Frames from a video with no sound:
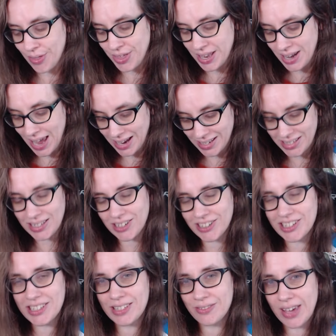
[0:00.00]
the next
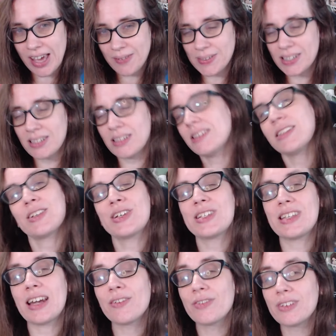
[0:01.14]
series of games, this is a series
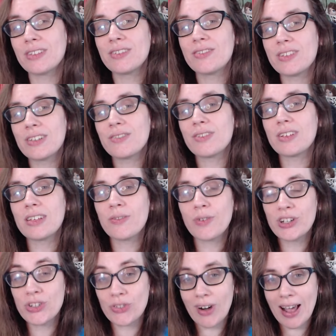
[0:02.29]
that I really want
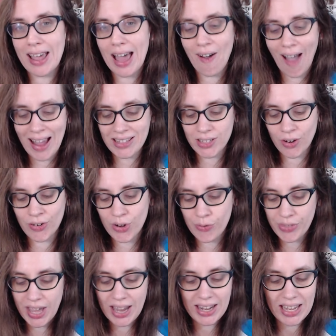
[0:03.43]
to try out. I don't know if
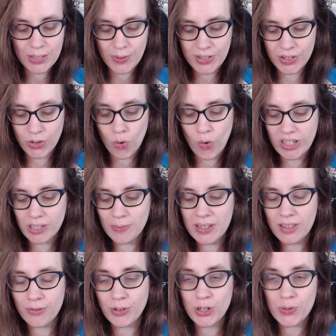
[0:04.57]
the NES ones are going to be the
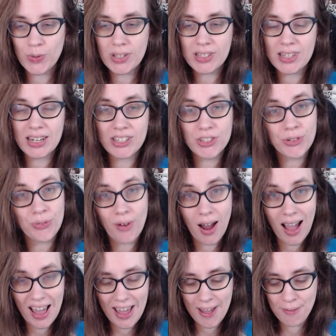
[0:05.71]
first ones that I
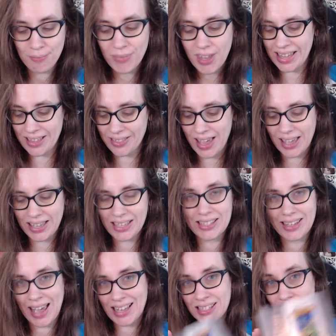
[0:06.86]
try. And that is
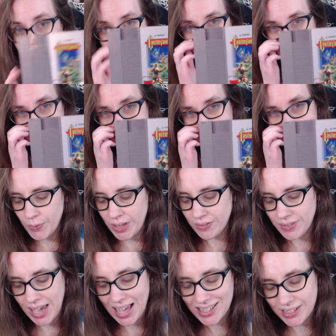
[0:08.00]
Castlevania. We have
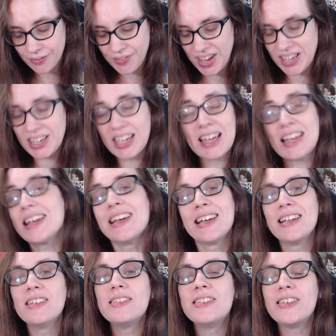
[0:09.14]
Castlevania
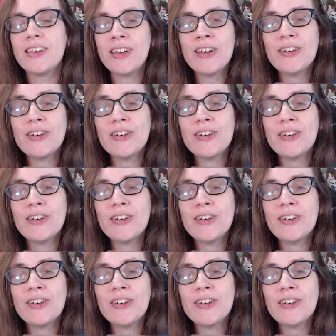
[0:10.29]
2,